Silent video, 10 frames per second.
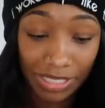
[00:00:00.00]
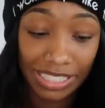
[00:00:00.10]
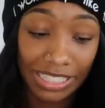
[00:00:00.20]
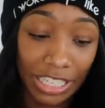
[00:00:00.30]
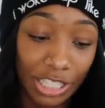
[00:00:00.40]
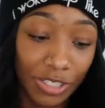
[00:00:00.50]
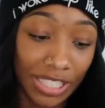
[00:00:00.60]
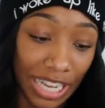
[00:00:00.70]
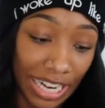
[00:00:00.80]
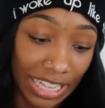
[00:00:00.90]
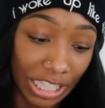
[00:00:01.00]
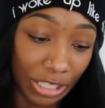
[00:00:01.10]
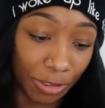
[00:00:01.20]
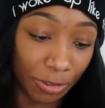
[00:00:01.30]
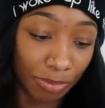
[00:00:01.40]
This person says you were lying
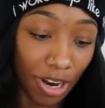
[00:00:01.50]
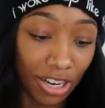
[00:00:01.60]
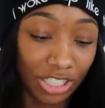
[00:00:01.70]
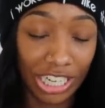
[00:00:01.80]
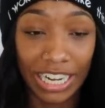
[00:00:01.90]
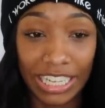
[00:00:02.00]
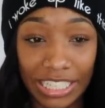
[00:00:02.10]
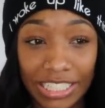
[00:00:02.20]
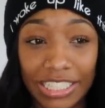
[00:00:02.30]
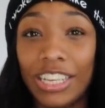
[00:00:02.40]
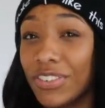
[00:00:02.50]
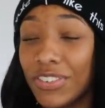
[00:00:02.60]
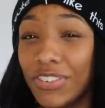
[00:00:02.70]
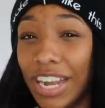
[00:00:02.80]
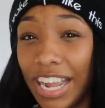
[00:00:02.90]
that you were part Chinese.
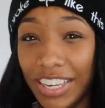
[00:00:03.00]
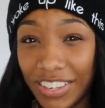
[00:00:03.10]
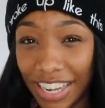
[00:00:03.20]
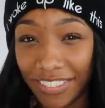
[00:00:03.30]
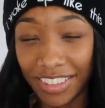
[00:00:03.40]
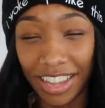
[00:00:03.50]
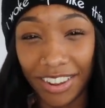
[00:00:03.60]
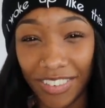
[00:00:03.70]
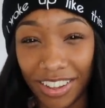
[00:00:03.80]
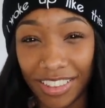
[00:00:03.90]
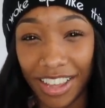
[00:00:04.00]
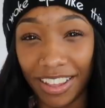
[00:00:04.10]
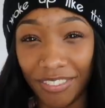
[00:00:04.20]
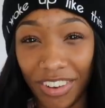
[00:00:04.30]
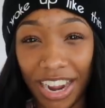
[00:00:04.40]
Why do I have to lie about
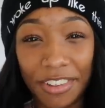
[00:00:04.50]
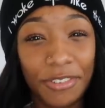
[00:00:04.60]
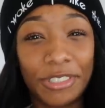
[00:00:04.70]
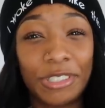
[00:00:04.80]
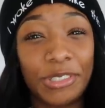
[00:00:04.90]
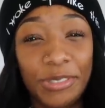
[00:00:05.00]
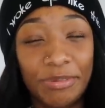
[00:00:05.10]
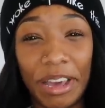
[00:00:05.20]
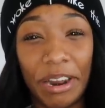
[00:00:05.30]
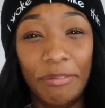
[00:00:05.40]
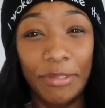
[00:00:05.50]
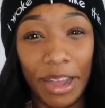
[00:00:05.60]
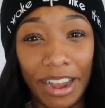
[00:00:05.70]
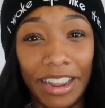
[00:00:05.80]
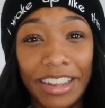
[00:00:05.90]
that? Why do you assume that I'm
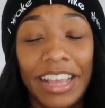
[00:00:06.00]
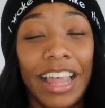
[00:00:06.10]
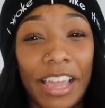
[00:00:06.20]
lying?